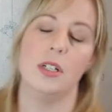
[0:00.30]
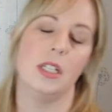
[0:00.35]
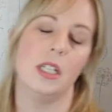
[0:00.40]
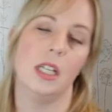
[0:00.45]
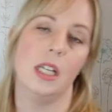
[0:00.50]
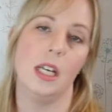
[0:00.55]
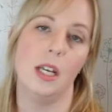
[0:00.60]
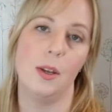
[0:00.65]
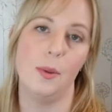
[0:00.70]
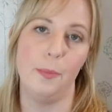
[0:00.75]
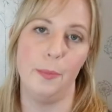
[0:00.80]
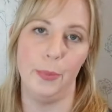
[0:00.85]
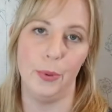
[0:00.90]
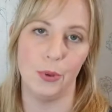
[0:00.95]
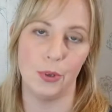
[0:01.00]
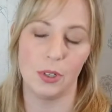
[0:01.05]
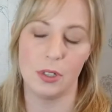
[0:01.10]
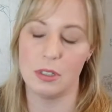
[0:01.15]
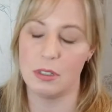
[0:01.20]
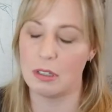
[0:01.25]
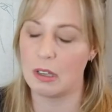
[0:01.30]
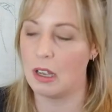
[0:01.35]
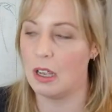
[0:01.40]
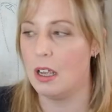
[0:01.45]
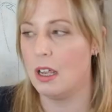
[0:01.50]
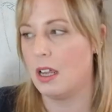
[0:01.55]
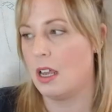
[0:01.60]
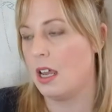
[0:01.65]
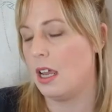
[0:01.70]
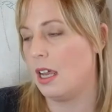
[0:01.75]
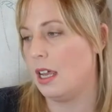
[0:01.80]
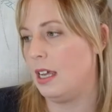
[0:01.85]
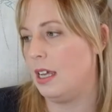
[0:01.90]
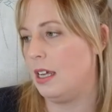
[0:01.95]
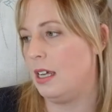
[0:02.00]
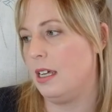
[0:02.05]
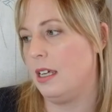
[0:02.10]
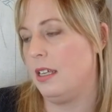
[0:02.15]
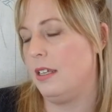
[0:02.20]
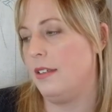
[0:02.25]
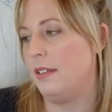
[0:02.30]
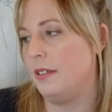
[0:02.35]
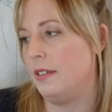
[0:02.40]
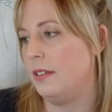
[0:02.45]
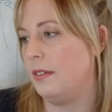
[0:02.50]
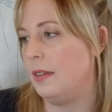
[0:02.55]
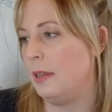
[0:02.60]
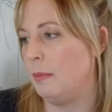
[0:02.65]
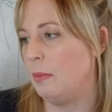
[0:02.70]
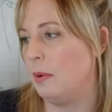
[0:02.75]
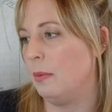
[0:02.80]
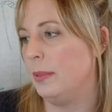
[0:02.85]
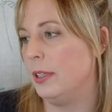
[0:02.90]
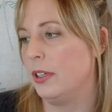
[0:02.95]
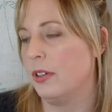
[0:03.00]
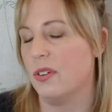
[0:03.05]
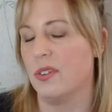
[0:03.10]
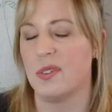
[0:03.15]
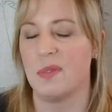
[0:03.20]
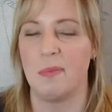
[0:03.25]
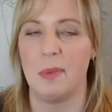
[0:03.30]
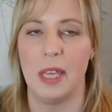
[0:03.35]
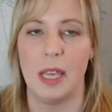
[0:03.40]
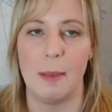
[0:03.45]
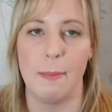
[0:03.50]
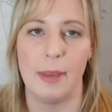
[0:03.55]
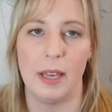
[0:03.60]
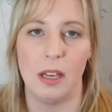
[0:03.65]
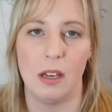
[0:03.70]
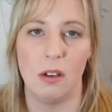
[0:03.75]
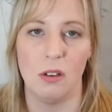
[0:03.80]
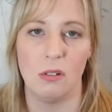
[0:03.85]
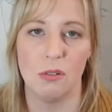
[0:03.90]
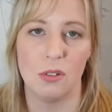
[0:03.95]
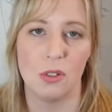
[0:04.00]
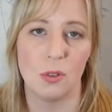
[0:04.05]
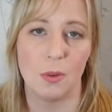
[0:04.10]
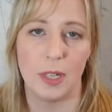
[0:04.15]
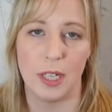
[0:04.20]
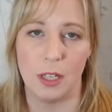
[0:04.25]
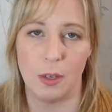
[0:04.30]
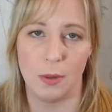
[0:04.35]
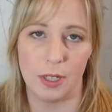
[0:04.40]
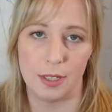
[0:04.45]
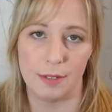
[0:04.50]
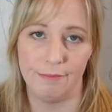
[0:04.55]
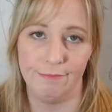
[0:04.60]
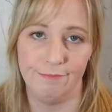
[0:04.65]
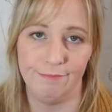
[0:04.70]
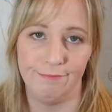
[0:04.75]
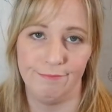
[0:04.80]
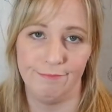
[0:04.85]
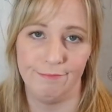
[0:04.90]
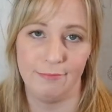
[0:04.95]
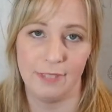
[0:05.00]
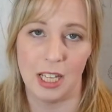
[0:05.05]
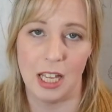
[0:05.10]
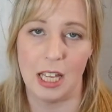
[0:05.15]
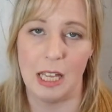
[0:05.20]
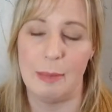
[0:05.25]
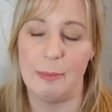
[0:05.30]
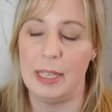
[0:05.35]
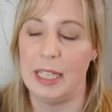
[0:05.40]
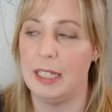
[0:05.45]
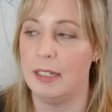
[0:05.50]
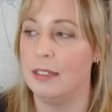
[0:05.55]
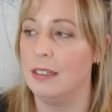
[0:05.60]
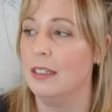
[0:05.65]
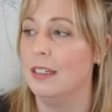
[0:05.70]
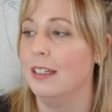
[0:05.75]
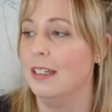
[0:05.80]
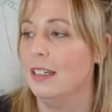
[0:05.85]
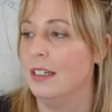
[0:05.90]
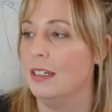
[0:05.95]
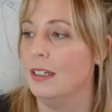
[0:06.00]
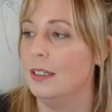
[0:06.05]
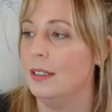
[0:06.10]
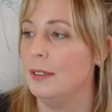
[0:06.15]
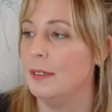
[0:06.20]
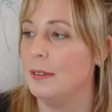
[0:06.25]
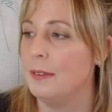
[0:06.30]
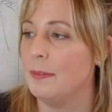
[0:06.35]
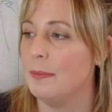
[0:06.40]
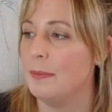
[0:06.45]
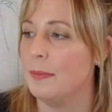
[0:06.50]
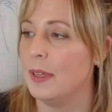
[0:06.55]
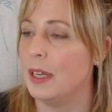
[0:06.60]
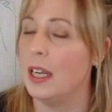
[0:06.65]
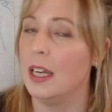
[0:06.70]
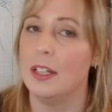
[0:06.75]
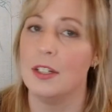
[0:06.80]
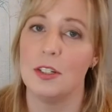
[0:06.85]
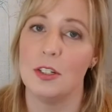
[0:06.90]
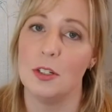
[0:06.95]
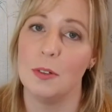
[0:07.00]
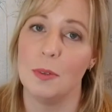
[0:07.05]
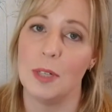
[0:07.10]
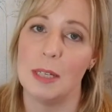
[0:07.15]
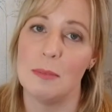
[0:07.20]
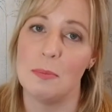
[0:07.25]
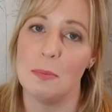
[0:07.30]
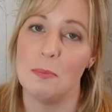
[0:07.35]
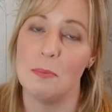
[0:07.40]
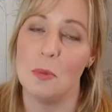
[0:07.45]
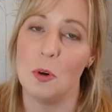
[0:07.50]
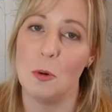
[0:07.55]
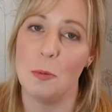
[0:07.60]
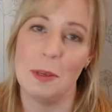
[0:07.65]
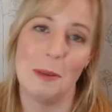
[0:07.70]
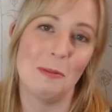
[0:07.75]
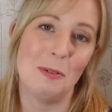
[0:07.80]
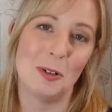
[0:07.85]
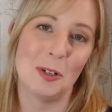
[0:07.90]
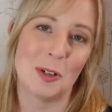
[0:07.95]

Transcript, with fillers: 13 books and that probably cost me about 20 quid. I mean, I don't know why more people